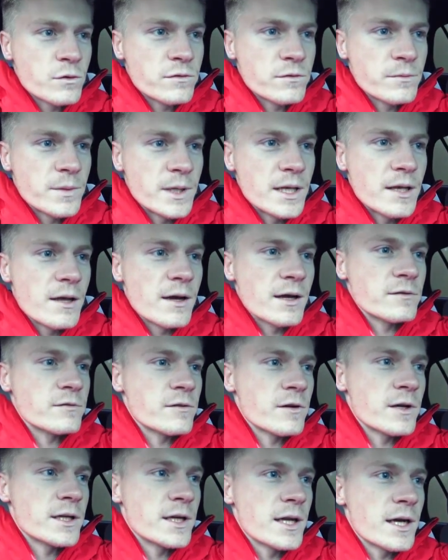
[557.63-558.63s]
for my life
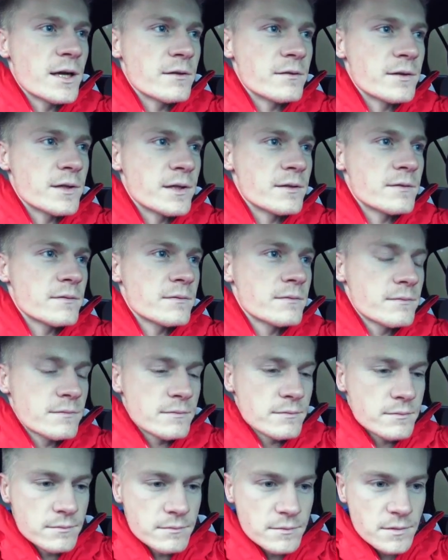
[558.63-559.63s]
right now
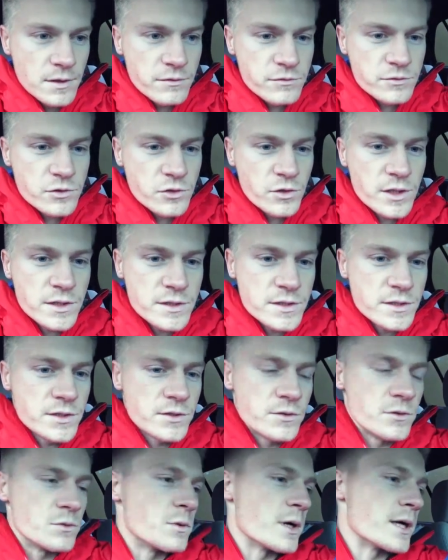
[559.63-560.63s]
that I've tried to
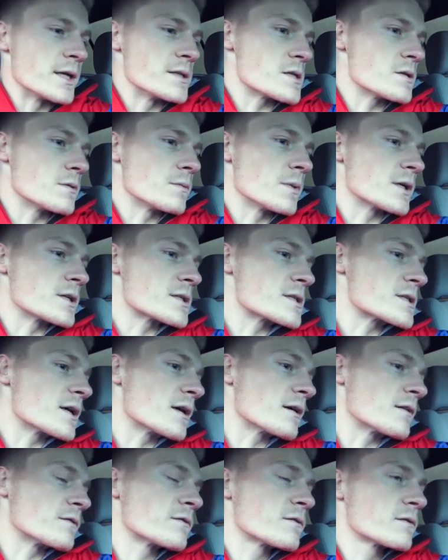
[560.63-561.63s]
do way too much
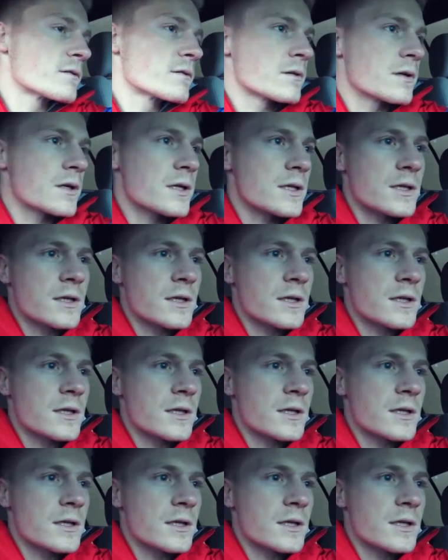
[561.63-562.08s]
stuff. I